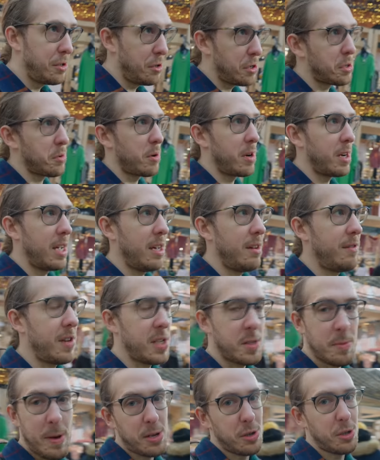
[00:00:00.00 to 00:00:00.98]
do just want to give a
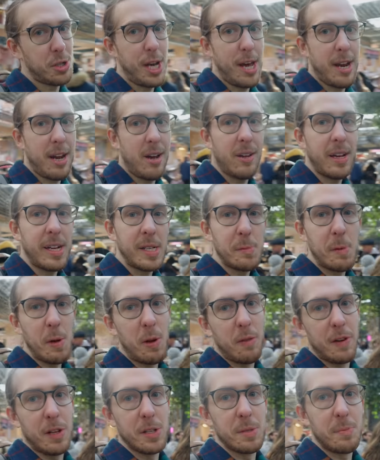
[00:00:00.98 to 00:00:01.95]
special shout out in
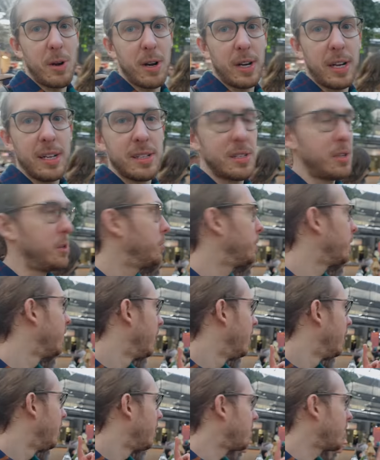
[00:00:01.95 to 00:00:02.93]
Spitalfields Market to
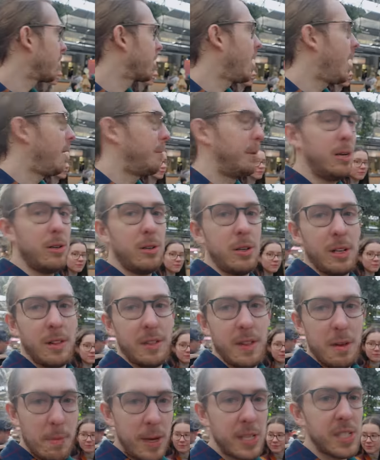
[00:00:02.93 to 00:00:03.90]
Mercamo,
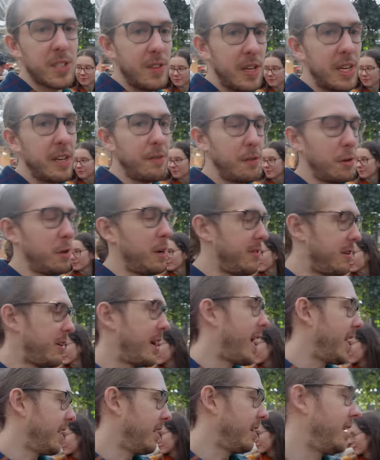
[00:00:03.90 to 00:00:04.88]
the best vegan food I've ever had in